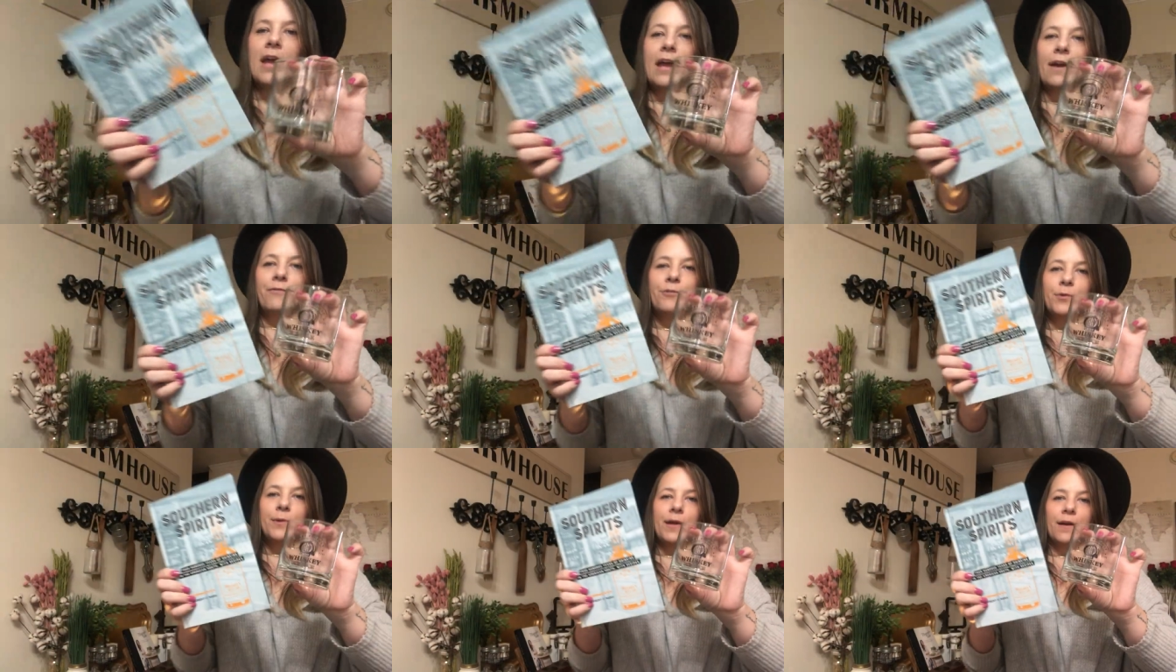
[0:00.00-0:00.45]

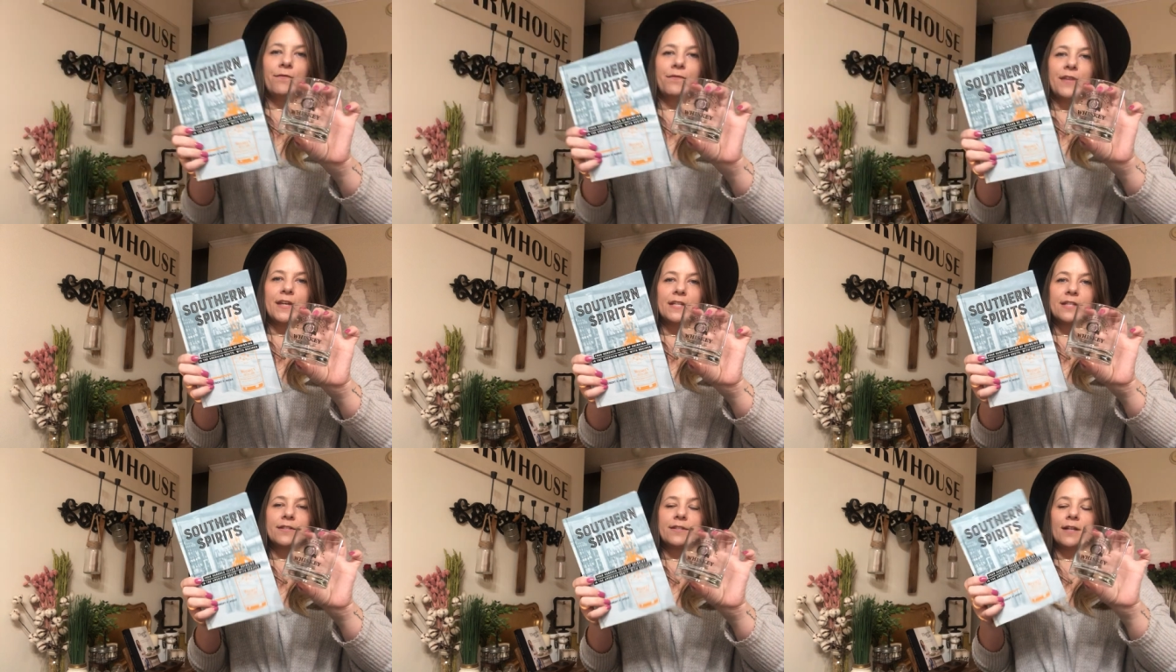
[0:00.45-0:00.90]
if you give
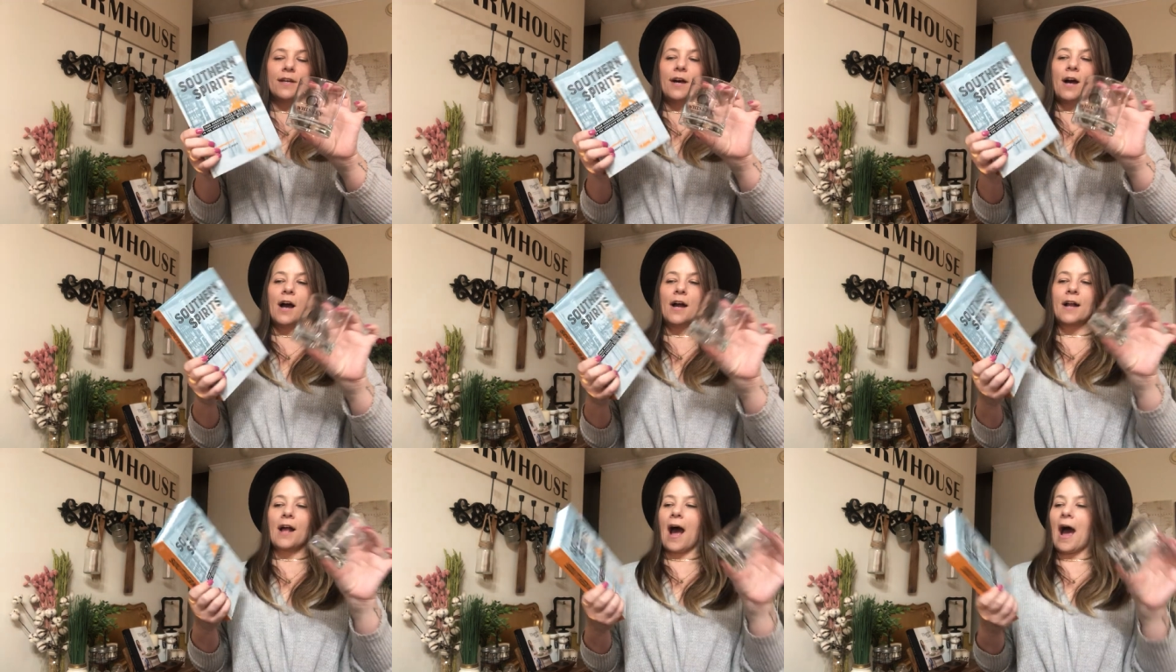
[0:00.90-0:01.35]
this
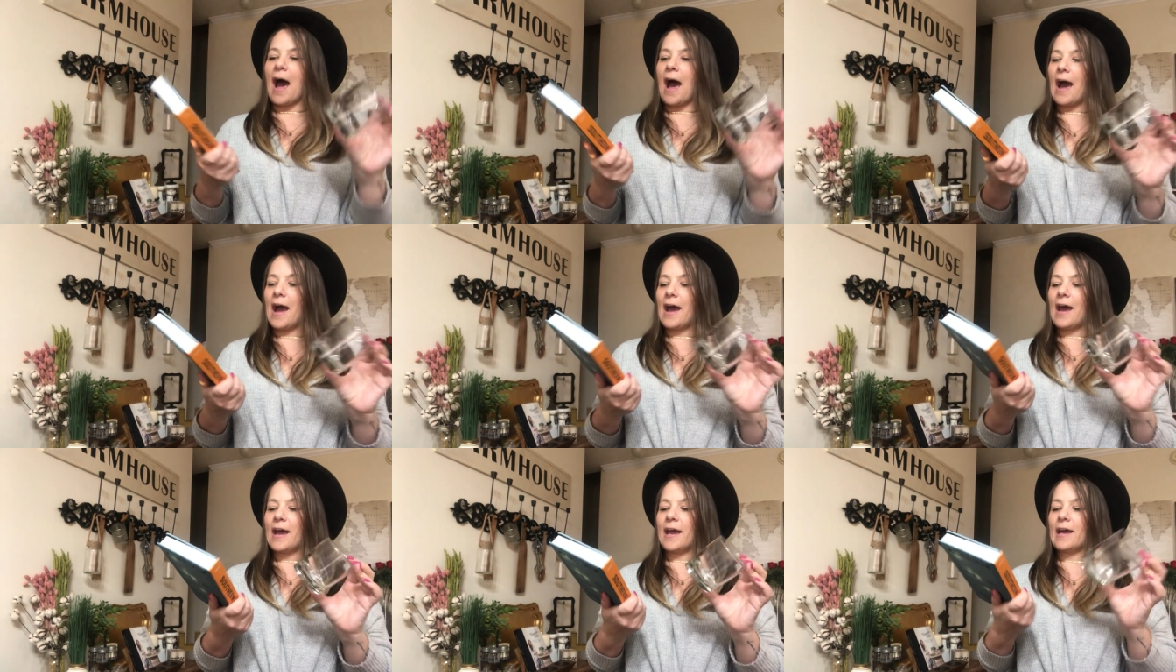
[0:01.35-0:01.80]
to a
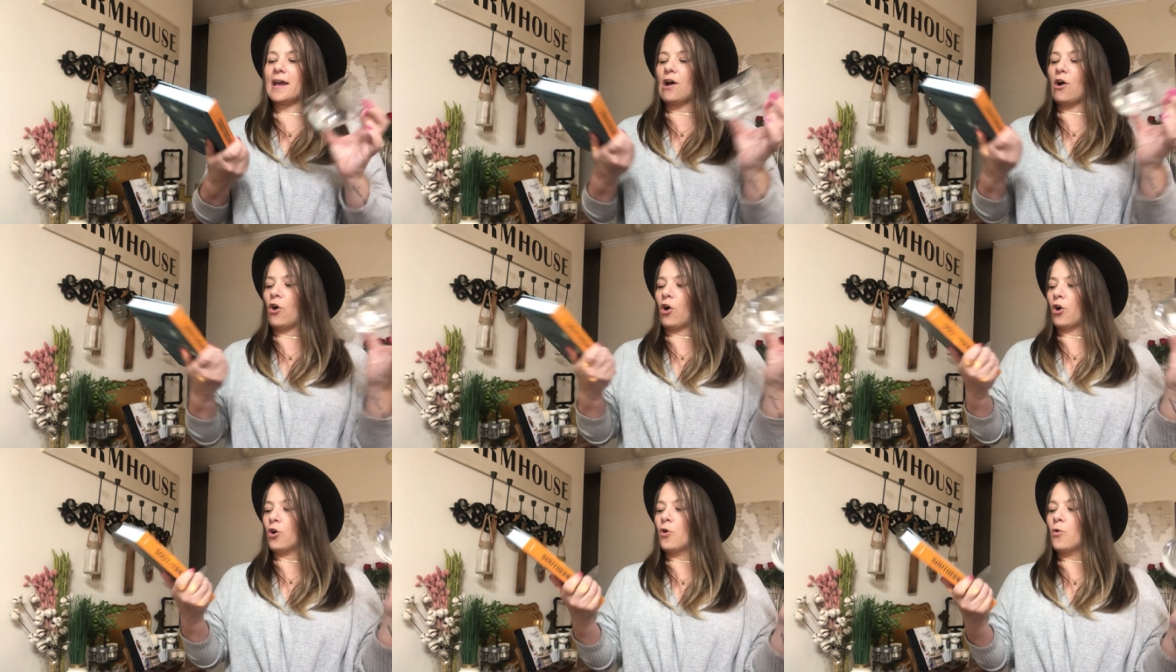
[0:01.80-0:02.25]
guy
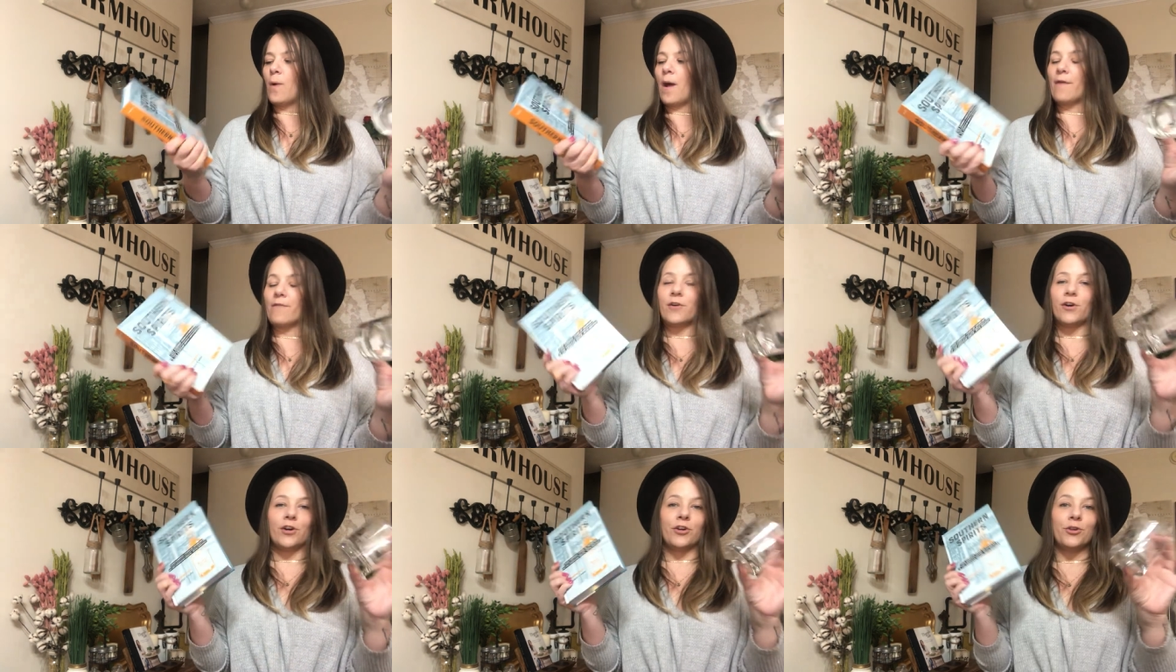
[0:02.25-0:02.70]
or
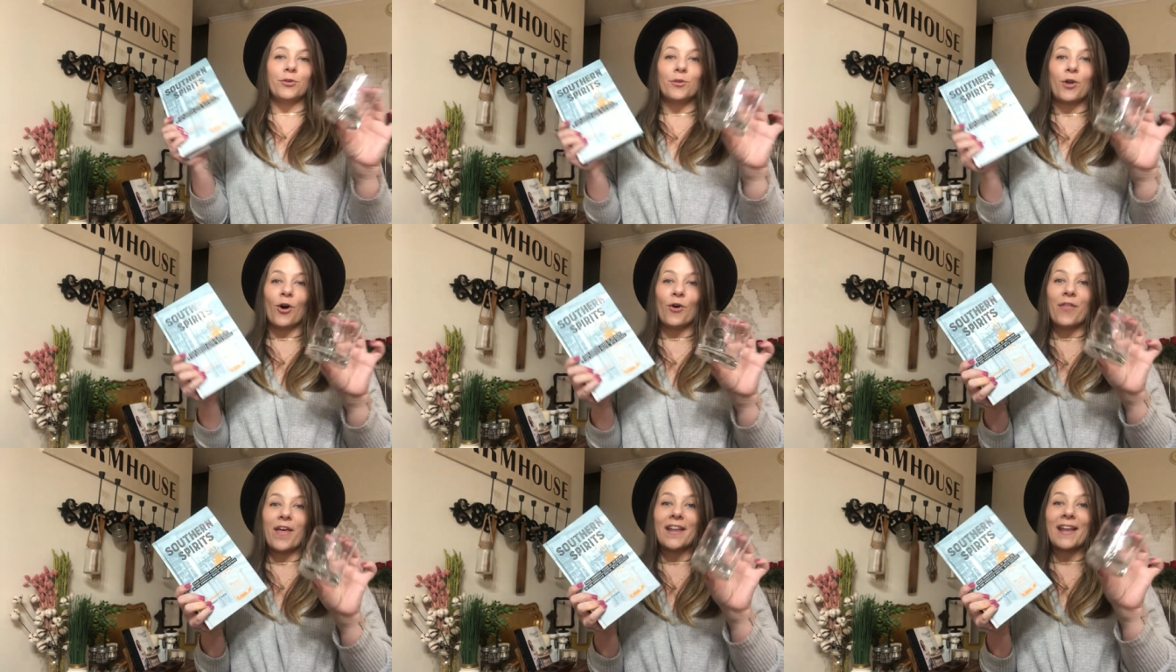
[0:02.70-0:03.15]
whoever you
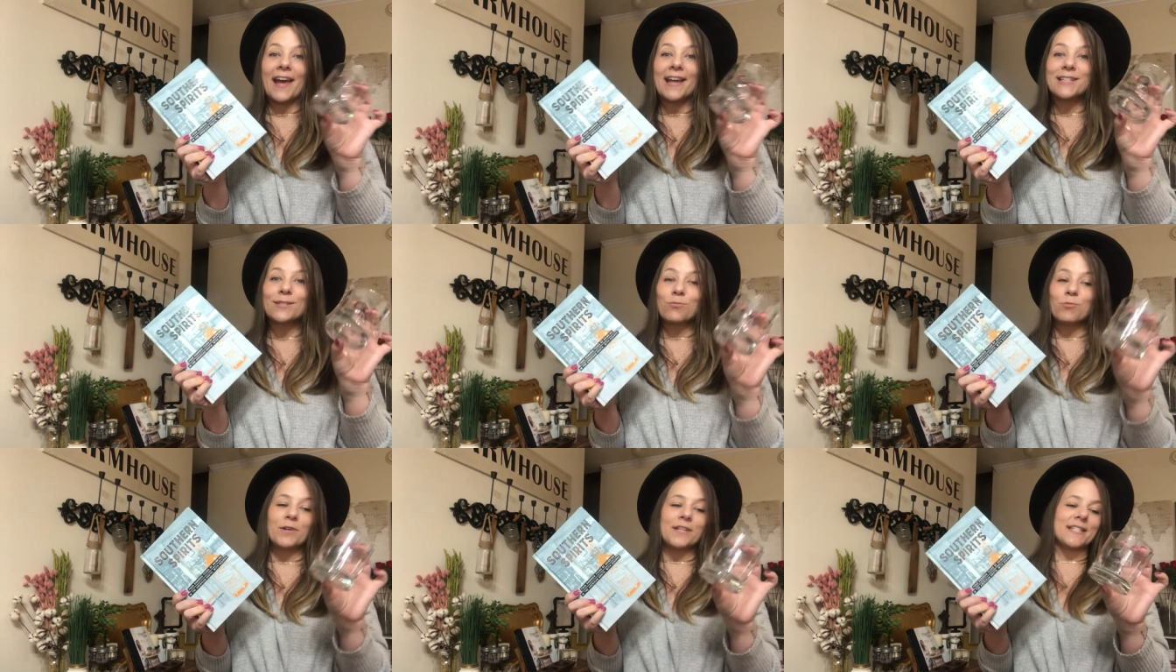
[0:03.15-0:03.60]
know that
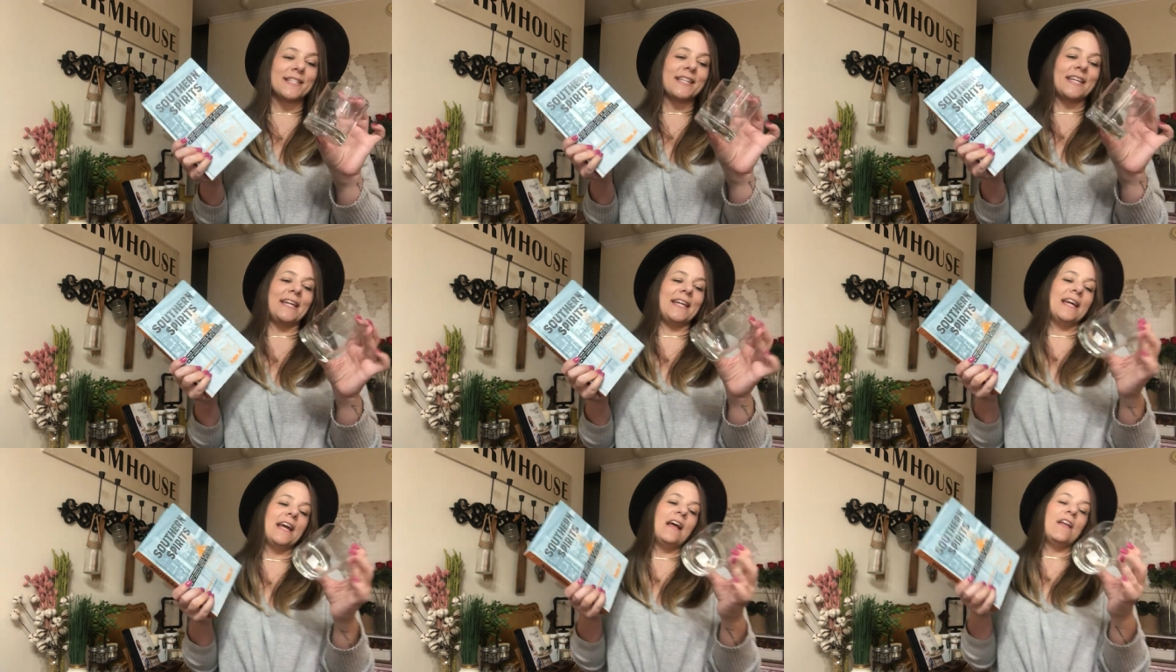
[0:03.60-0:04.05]
likes
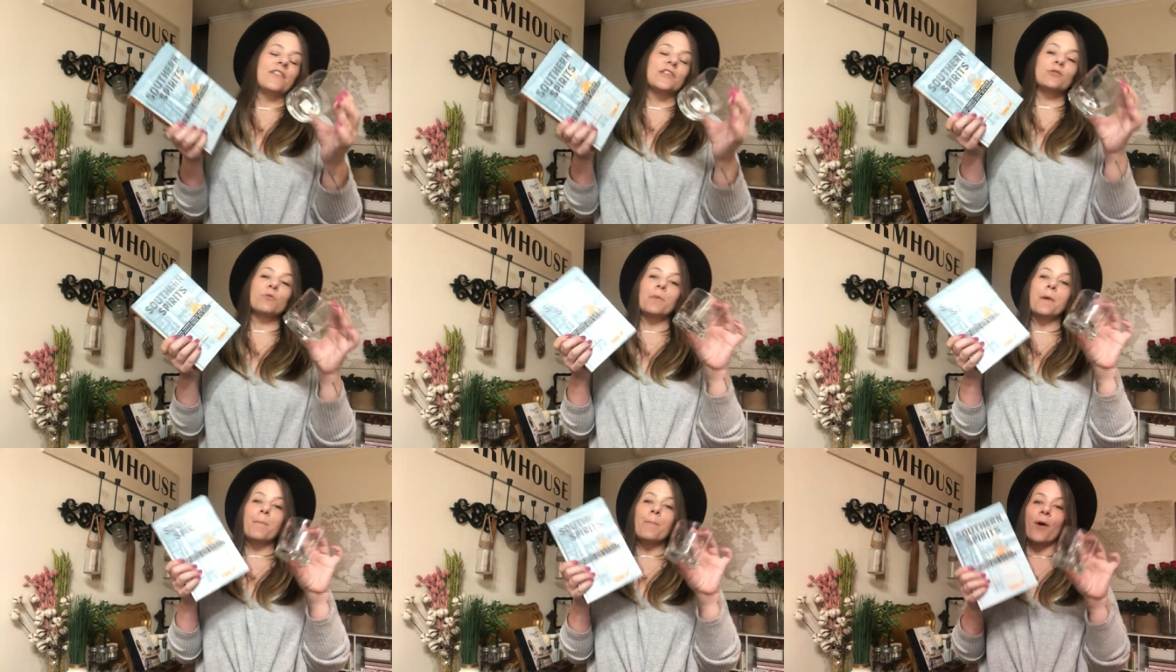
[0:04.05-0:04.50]
whiskey, this
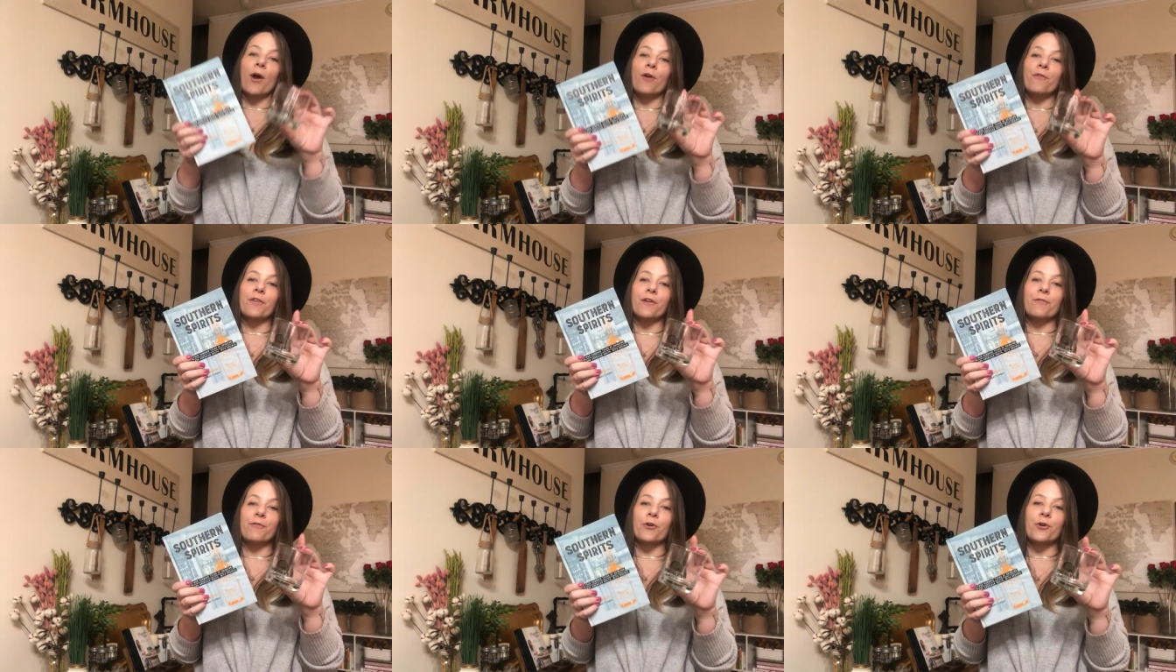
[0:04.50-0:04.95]
would be
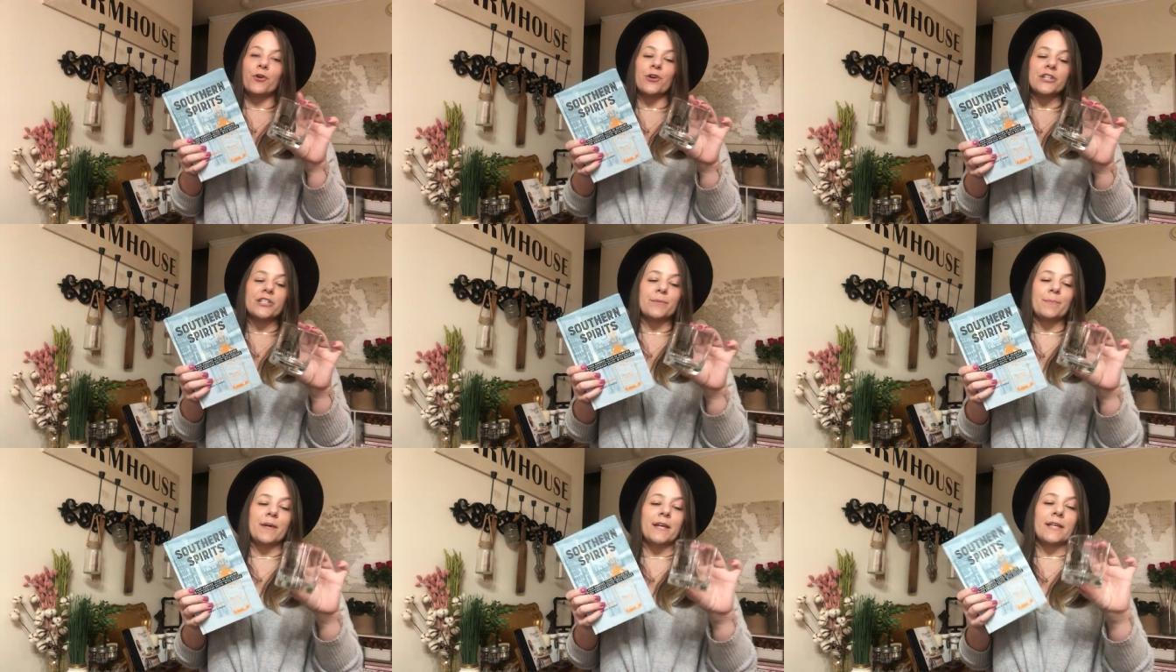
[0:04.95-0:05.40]
perfect for
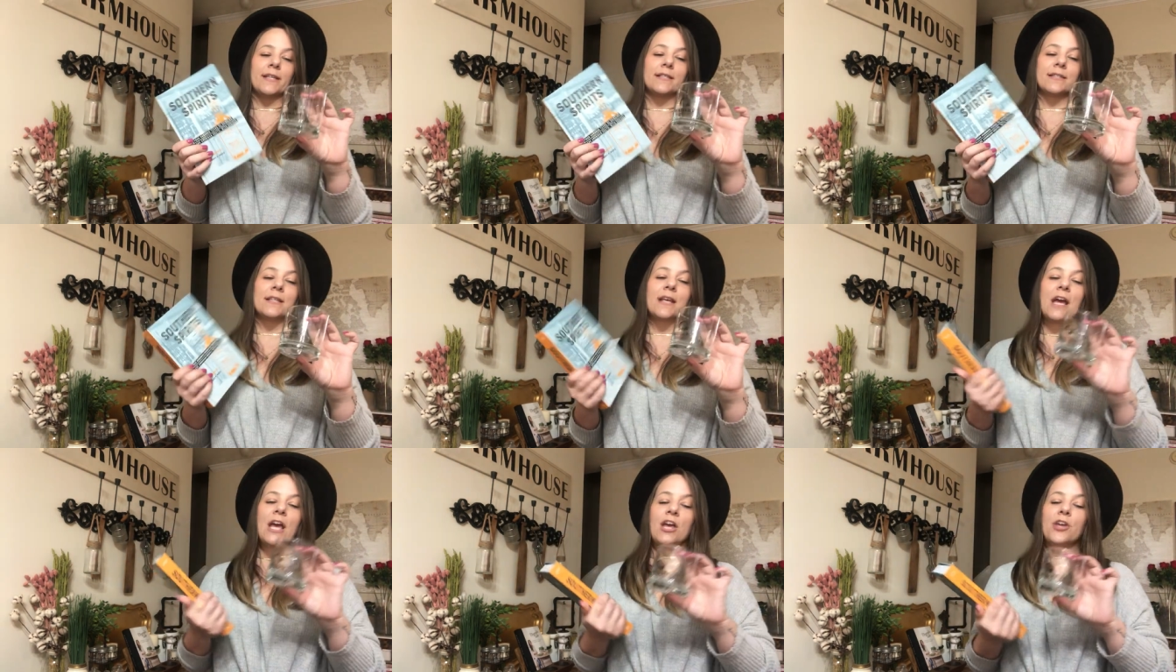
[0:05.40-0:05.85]
Christmas.